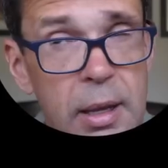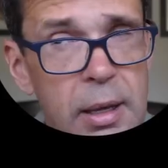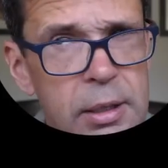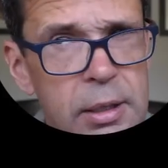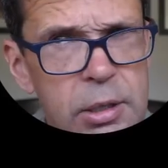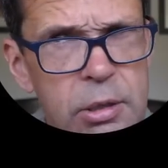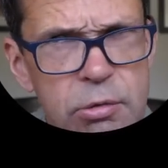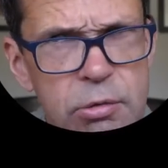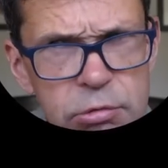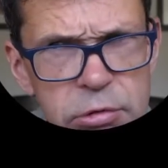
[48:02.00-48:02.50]

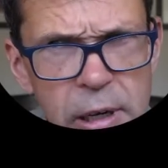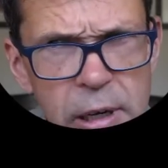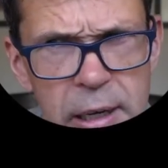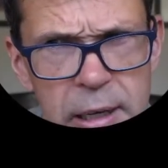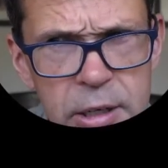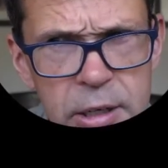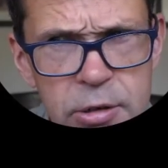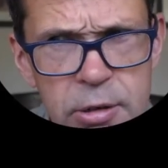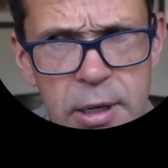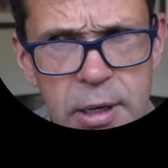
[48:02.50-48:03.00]
So it's
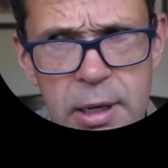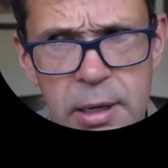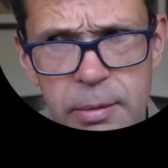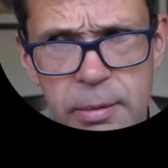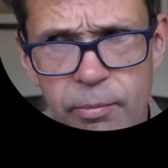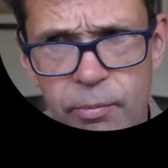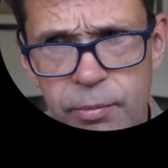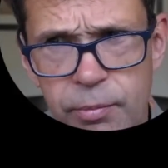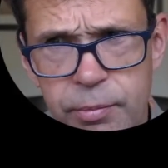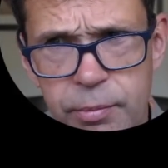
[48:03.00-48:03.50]
really tricky.
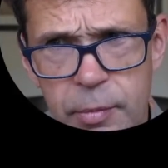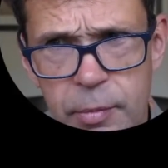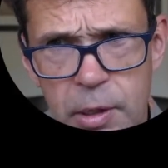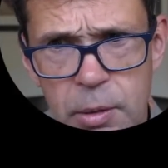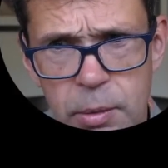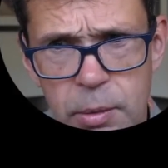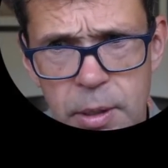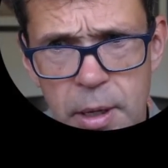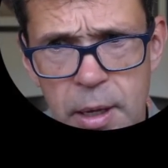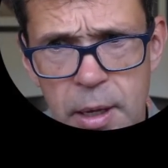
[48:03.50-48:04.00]

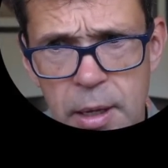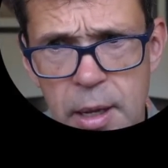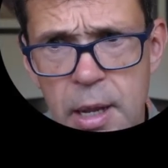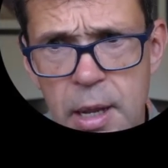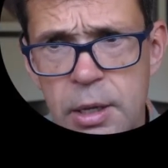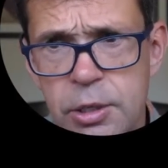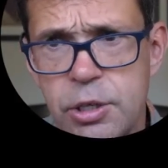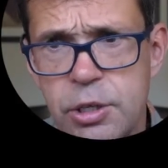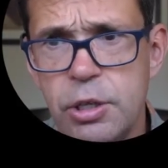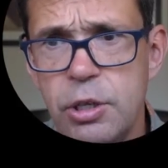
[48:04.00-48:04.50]
Okay,
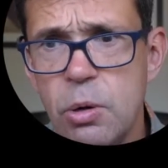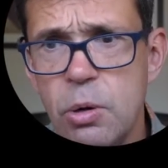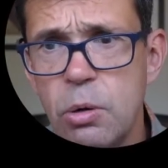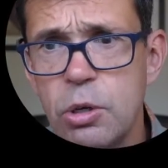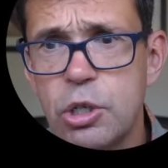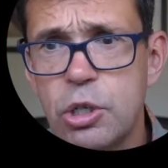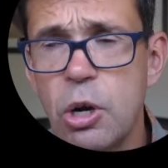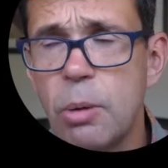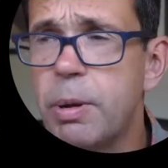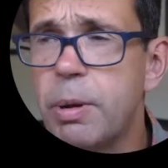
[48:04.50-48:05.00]
so your
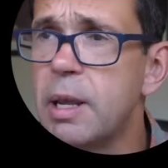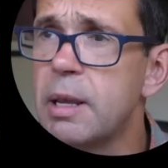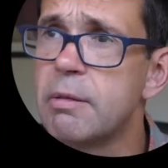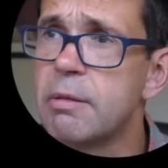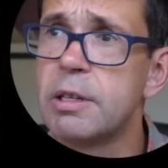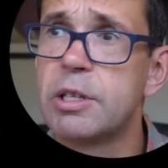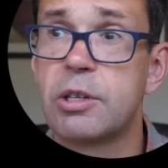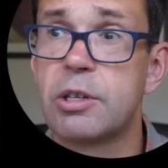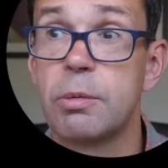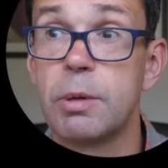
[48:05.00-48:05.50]
job here
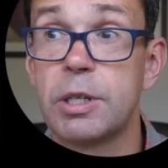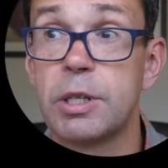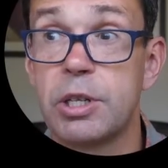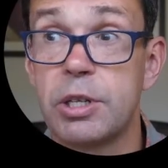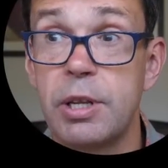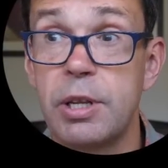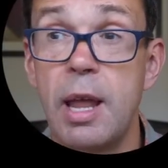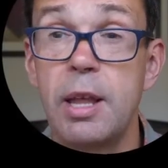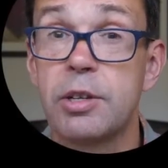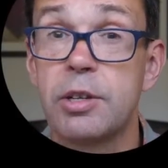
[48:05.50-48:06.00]
is to
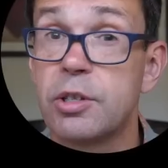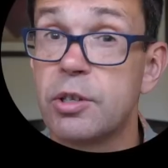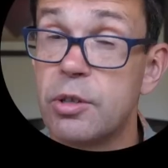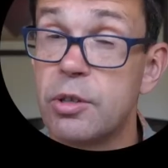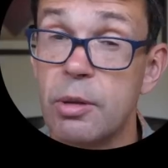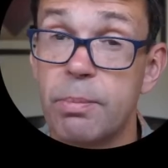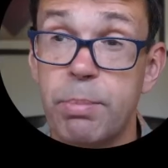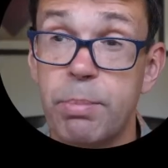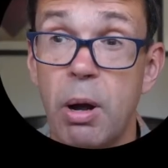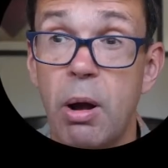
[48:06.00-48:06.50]
assess
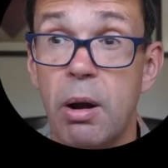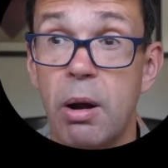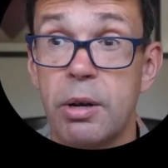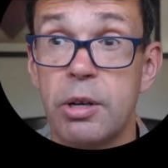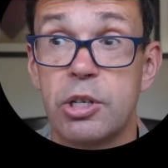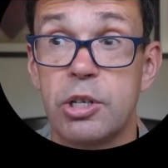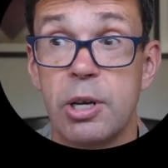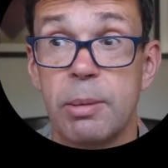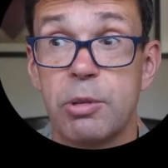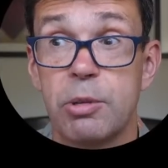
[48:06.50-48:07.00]
the
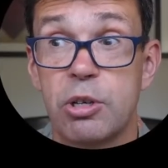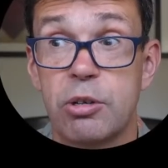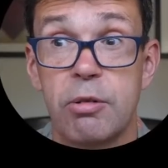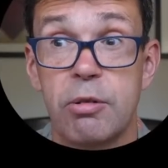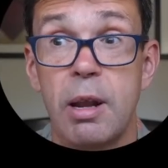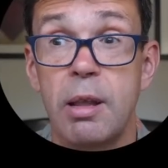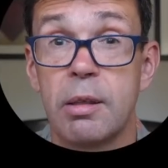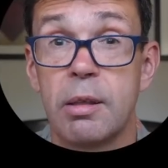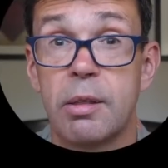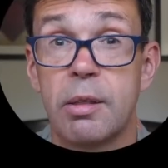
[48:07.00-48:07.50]
partnership
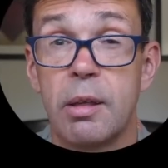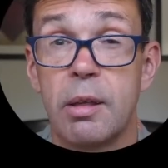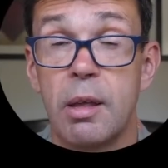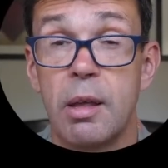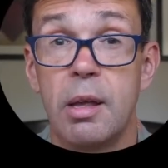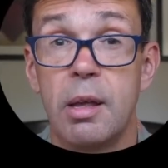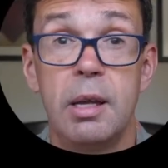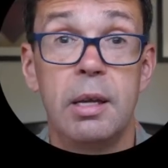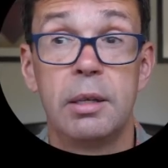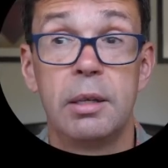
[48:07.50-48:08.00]
strength,
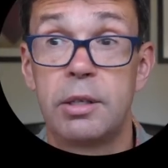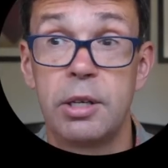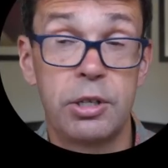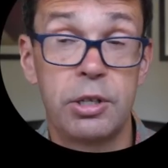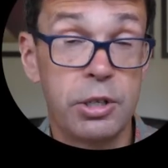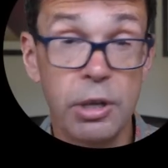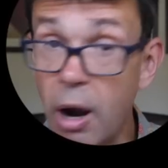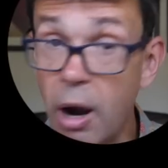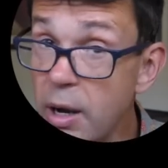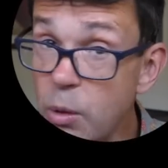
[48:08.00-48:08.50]

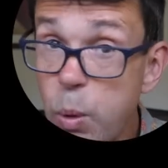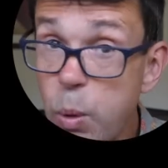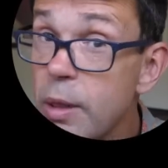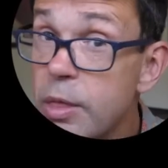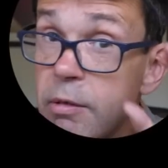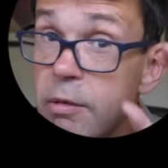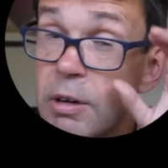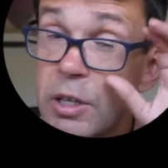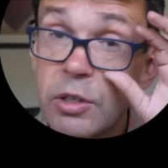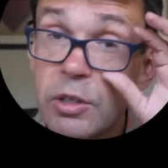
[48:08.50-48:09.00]
decide
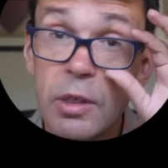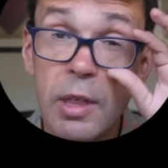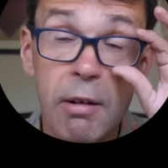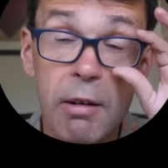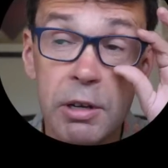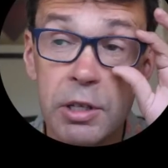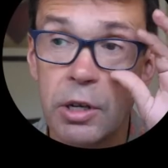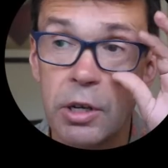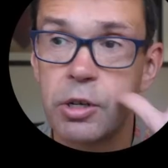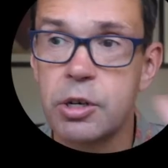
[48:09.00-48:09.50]
whether
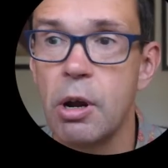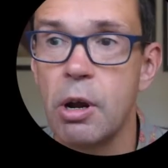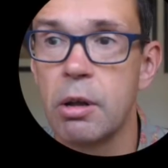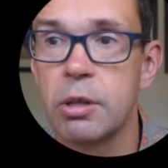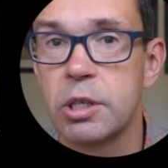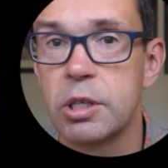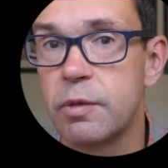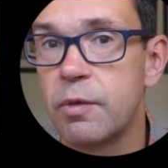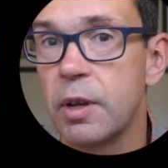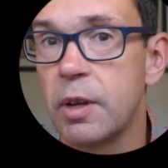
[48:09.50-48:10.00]
there is a
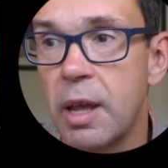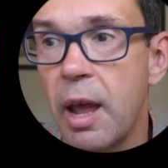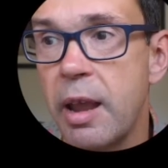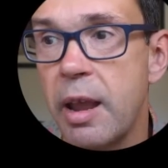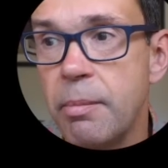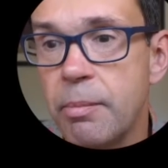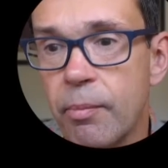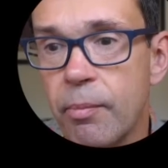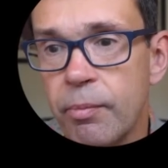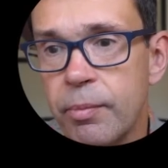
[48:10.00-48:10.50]
chance for
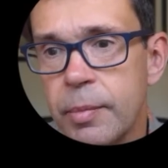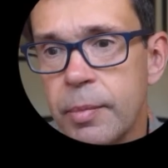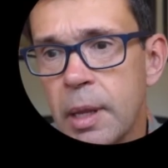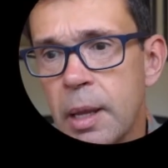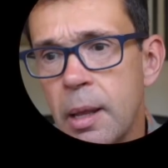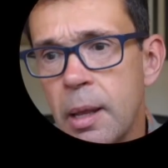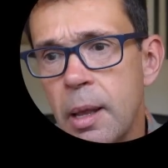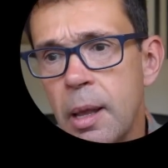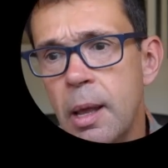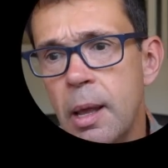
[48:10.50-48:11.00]
game,
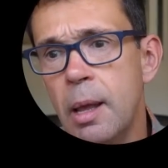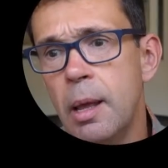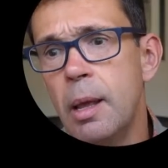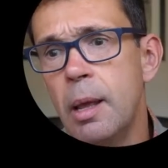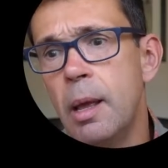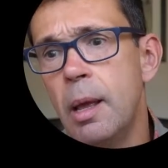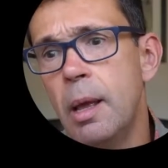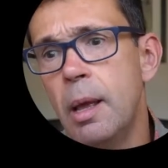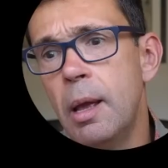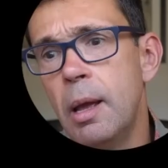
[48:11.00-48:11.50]

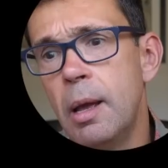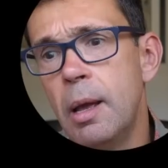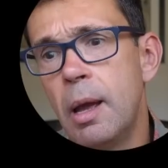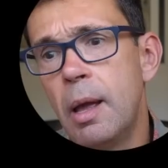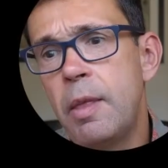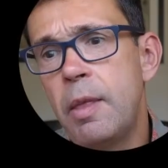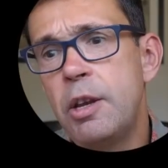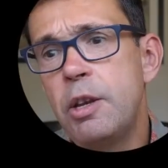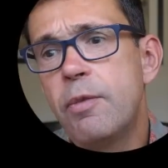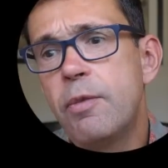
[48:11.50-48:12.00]

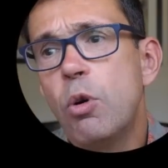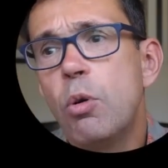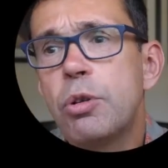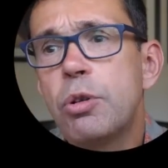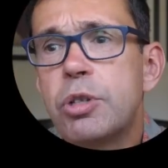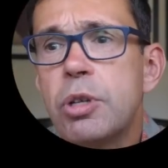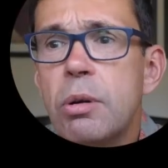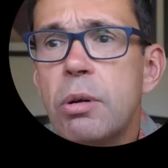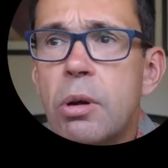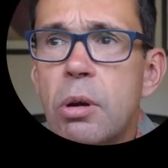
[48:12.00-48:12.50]
and then you've
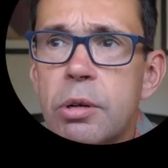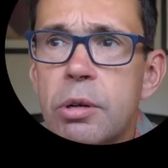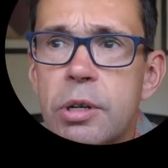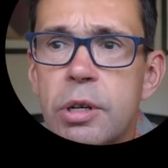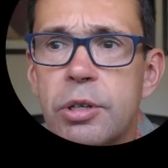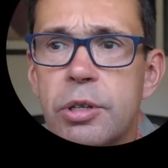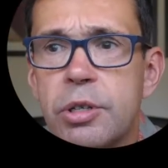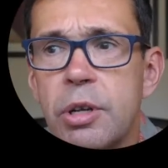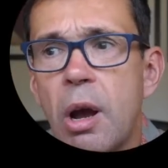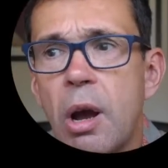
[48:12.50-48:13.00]
also got to
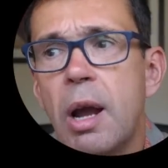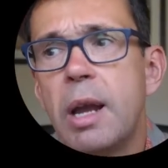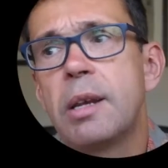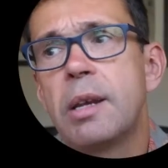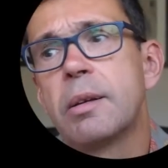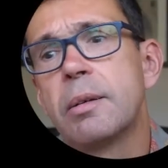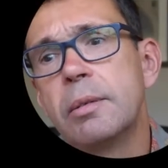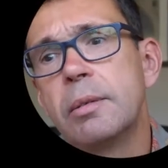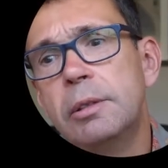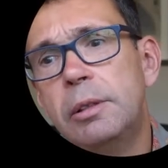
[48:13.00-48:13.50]

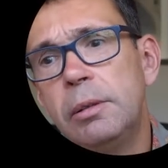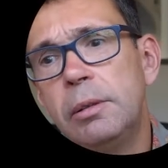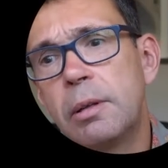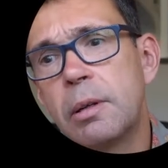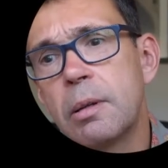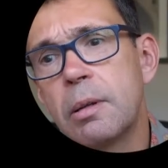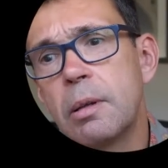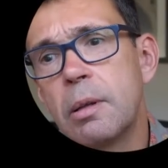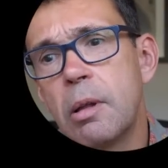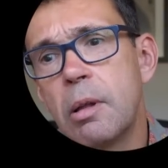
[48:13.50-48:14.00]
decide
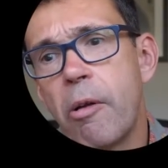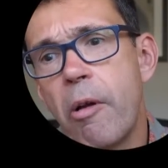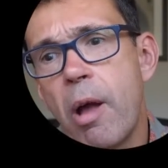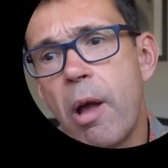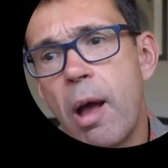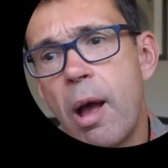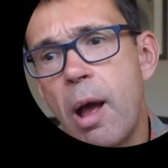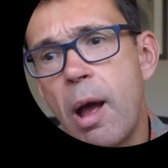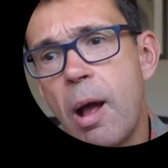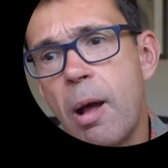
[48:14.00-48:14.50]

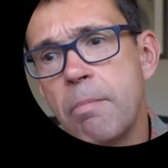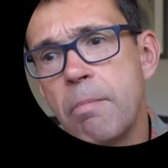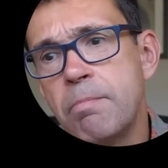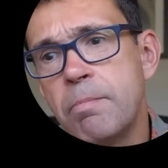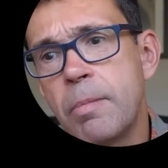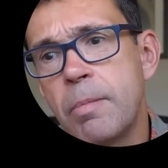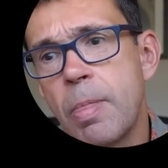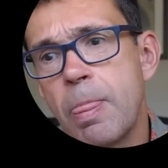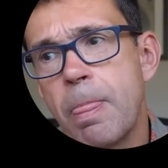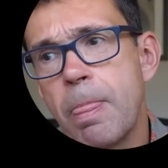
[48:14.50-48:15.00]

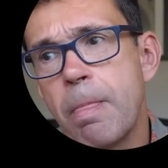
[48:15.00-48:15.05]
whether